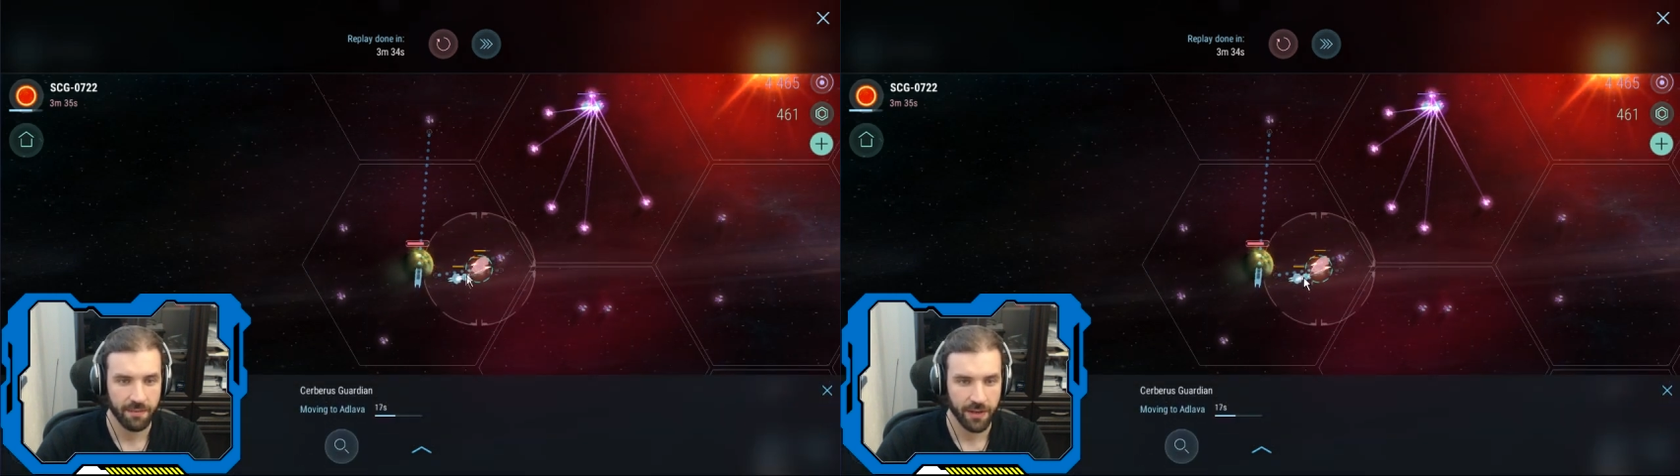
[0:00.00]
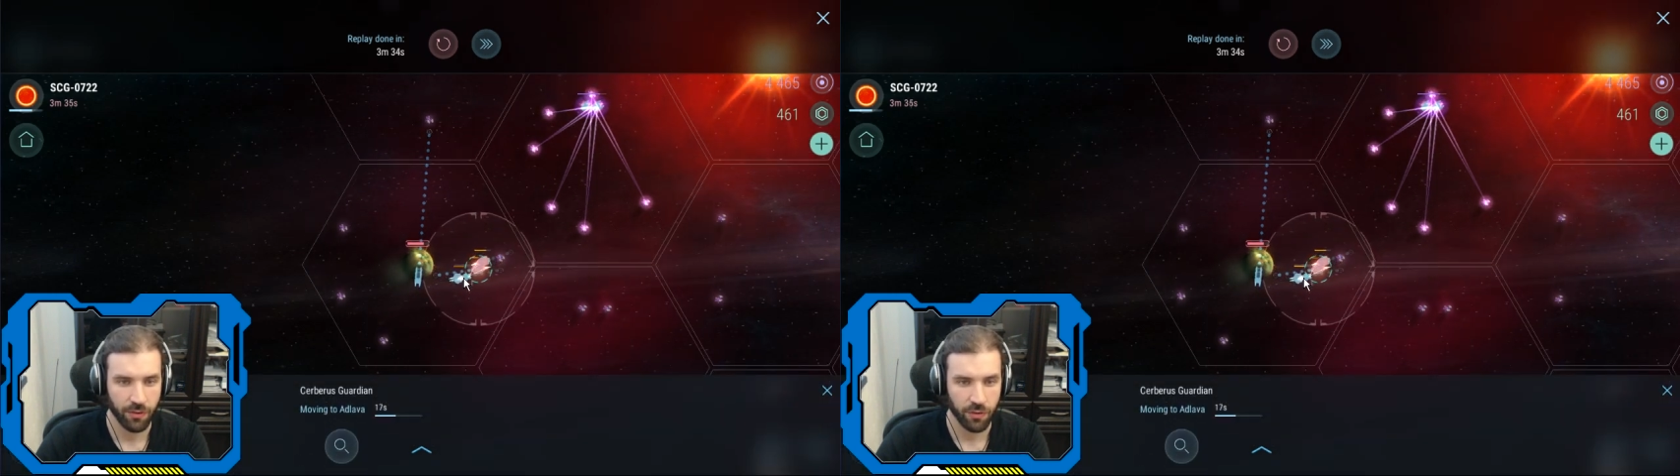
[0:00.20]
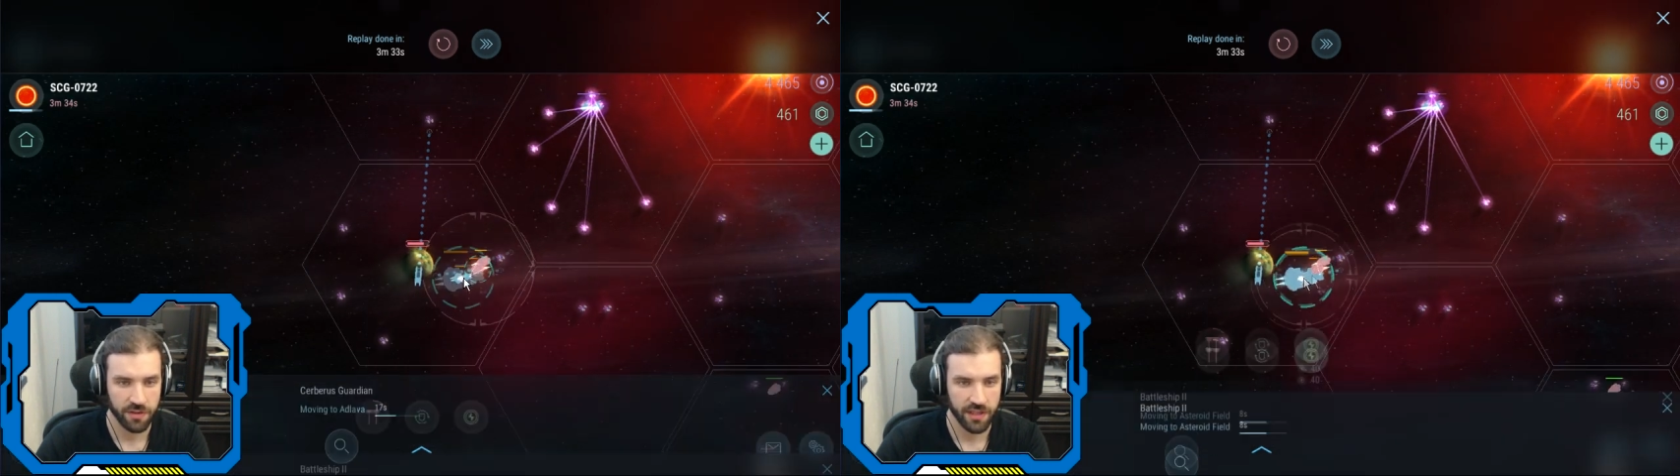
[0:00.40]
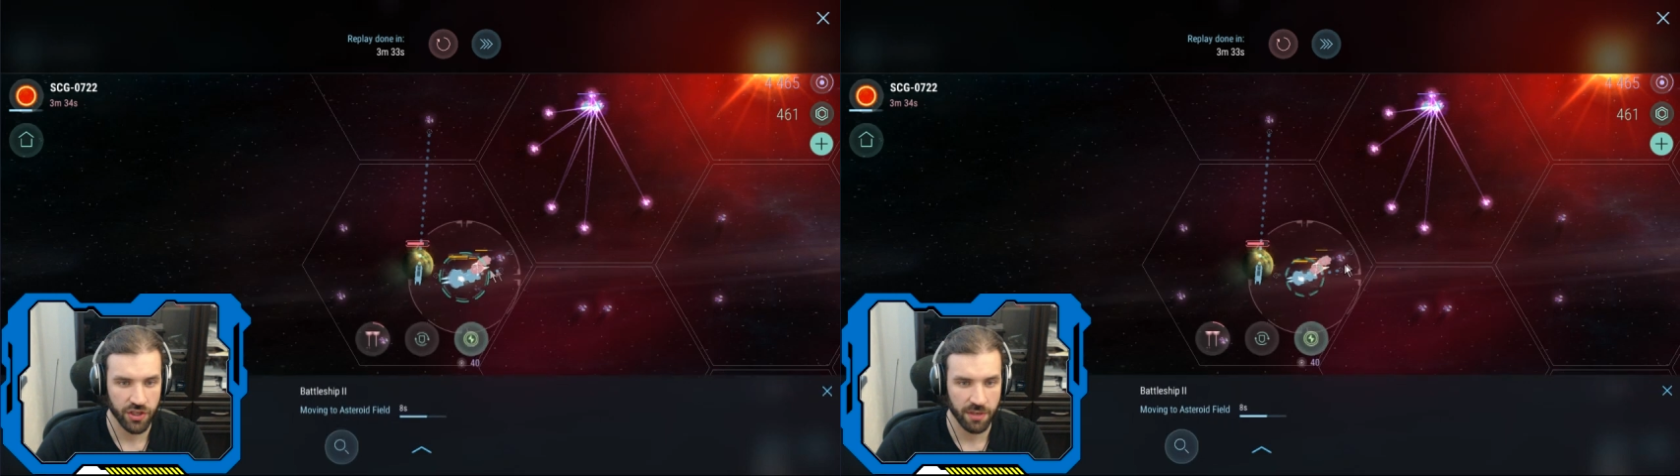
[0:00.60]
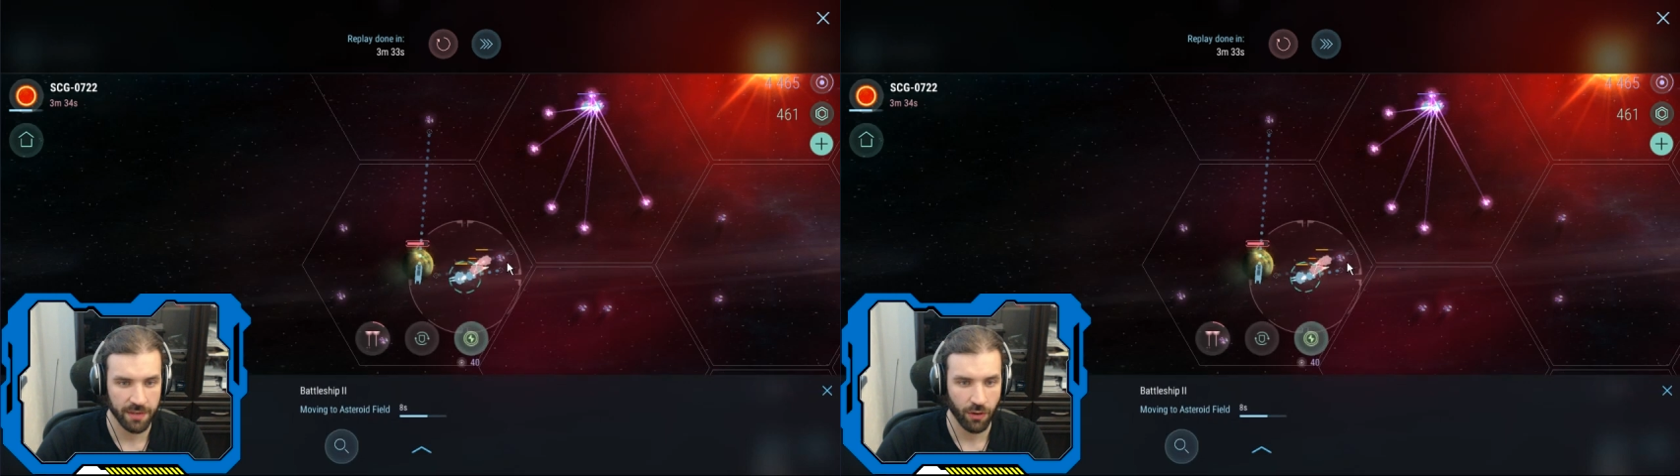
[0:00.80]
because this
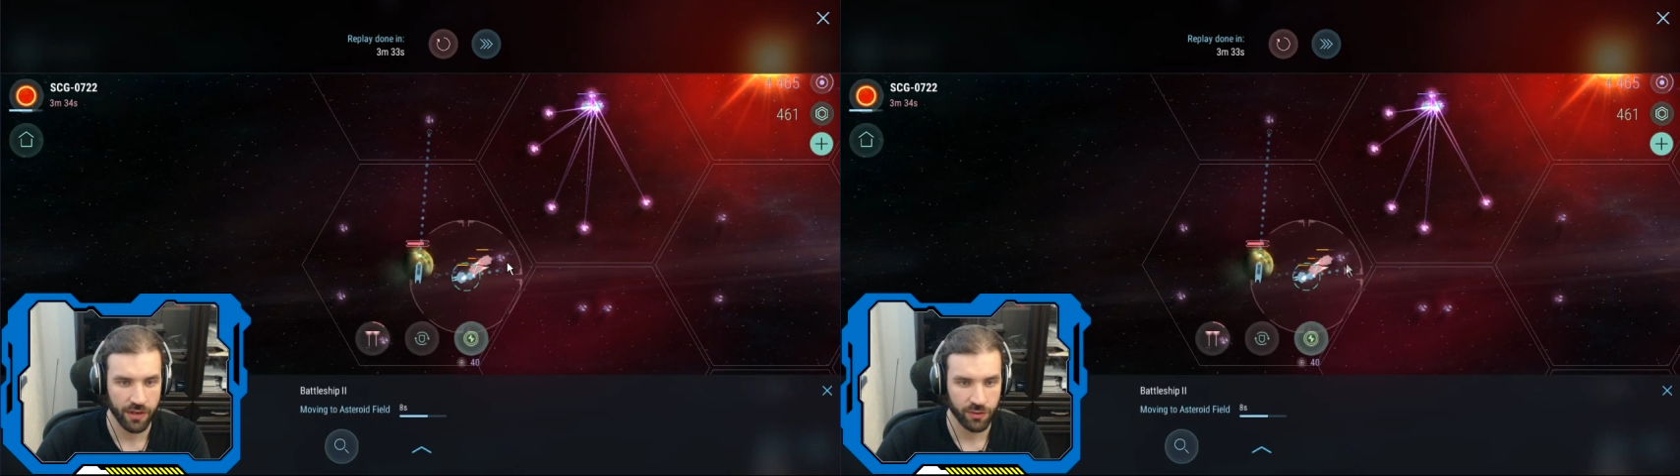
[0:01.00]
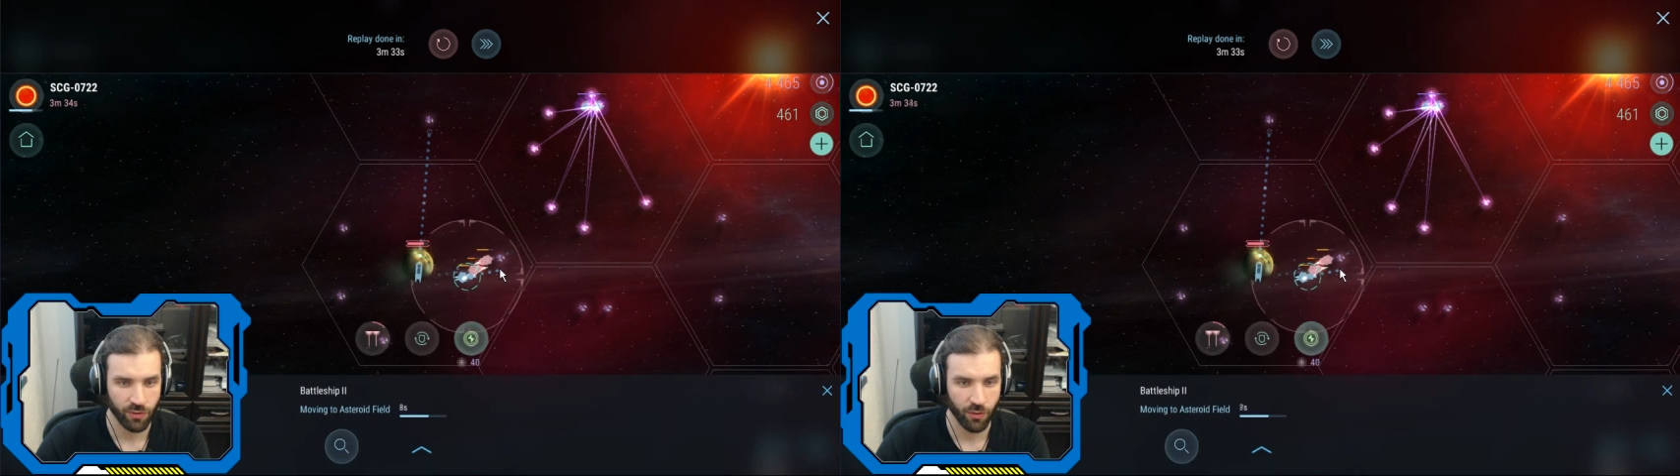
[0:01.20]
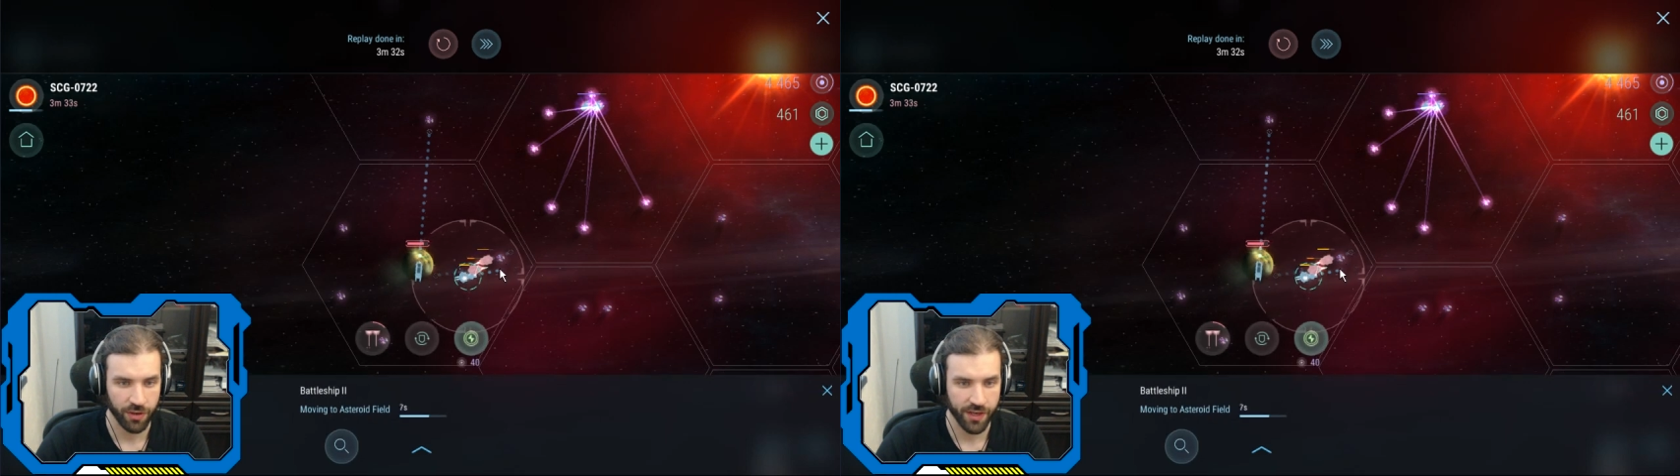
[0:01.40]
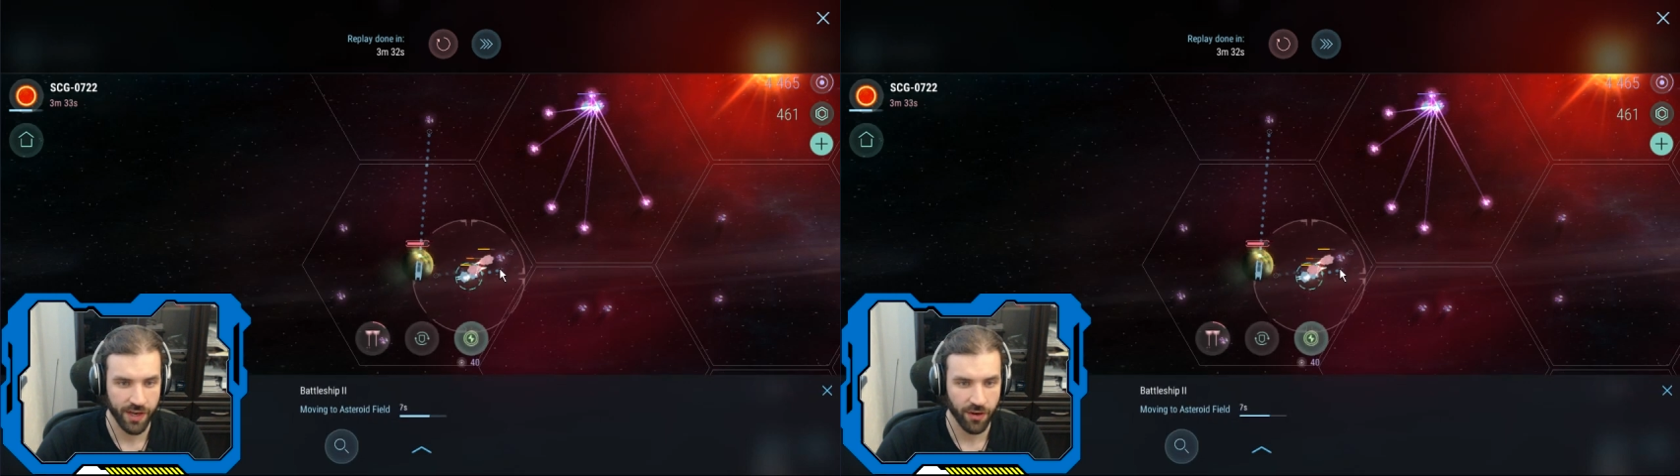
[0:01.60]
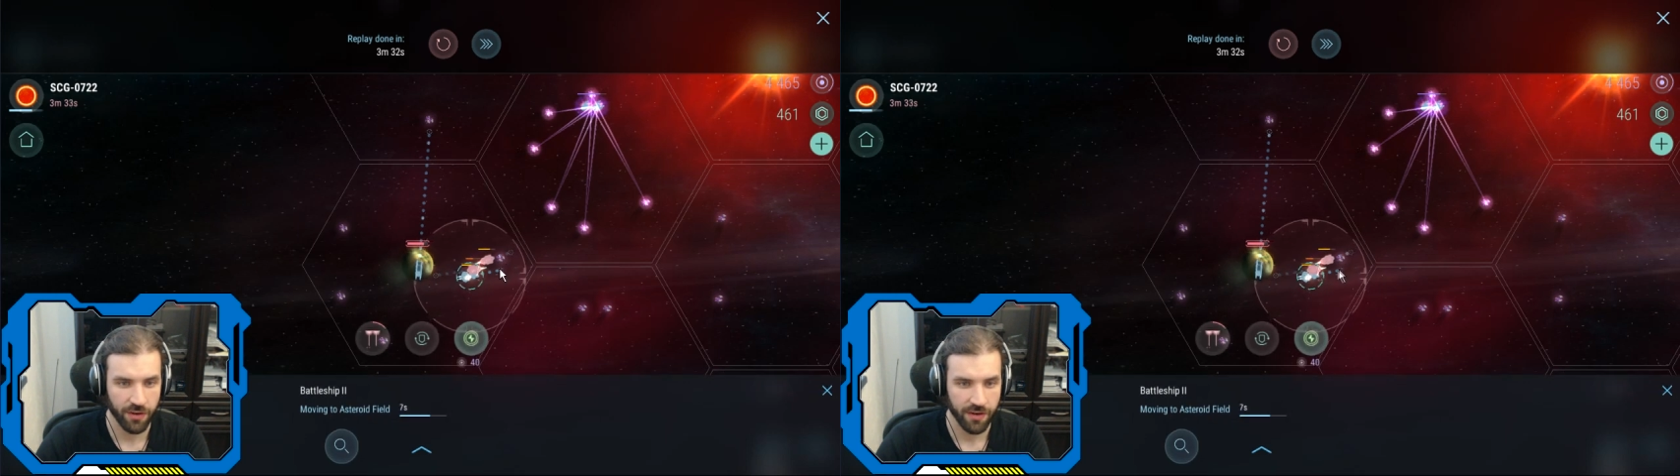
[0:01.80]
ship now has to go
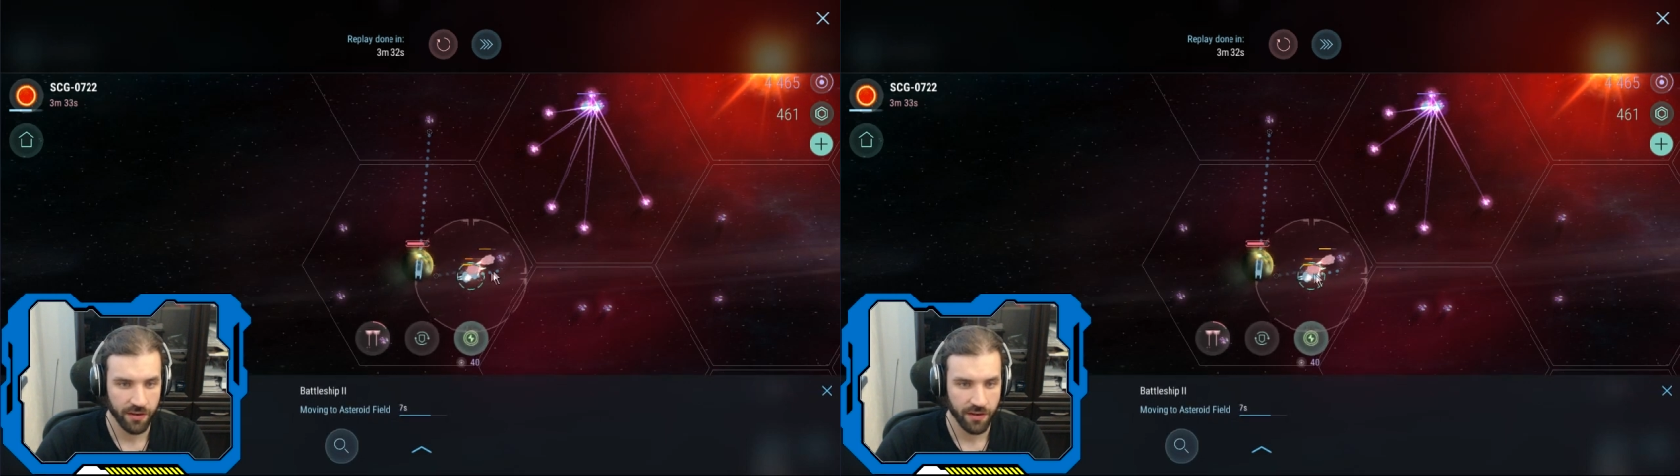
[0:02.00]
here.